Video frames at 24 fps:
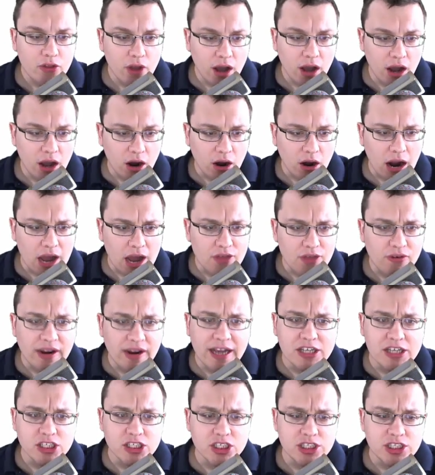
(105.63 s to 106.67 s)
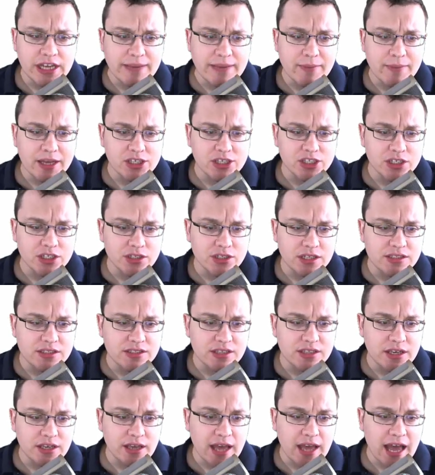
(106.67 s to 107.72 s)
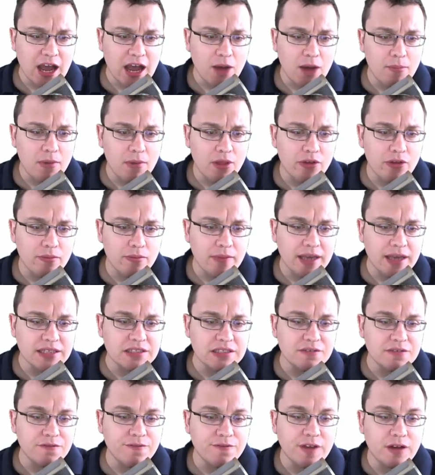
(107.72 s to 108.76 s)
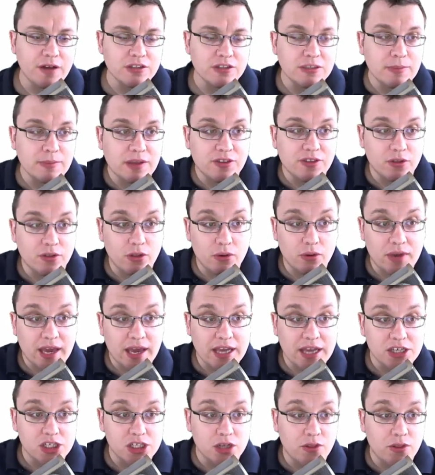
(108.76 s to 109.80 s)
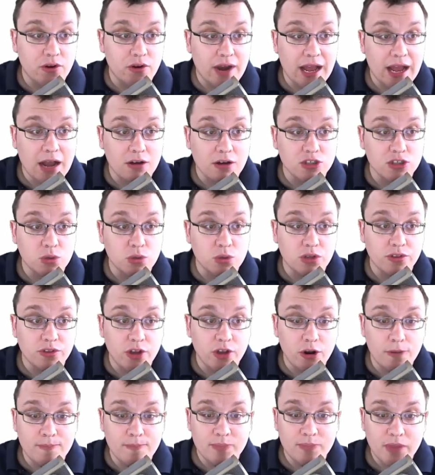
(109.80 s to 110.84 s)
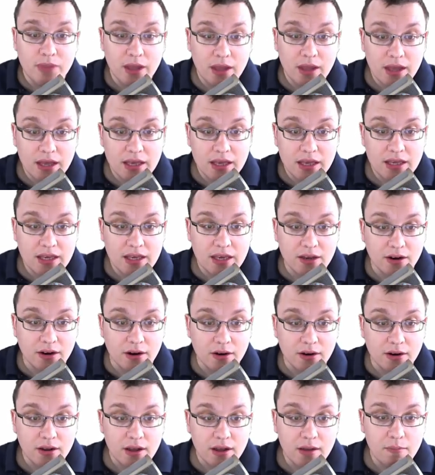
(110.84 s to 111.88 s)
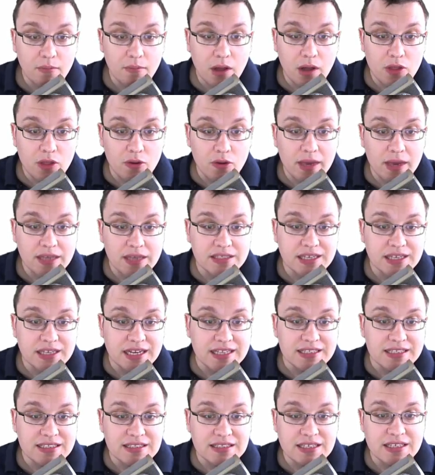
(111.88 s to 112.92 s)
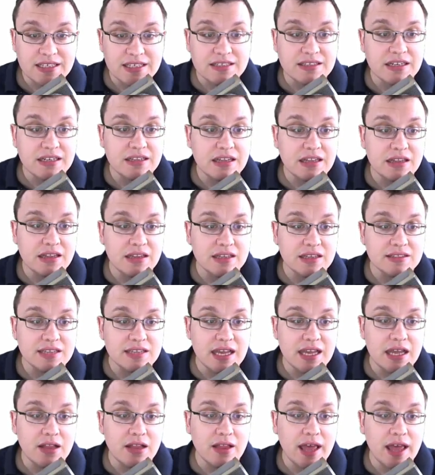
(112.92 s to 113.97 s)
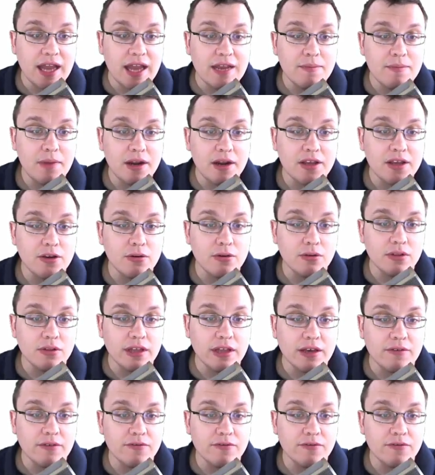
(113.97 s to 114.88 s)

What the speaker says: Are either H and J mentioned? Let's see. How Mother Mason felt about the location of their house. Well, note here, Mother Mason insisted that they tell anybody who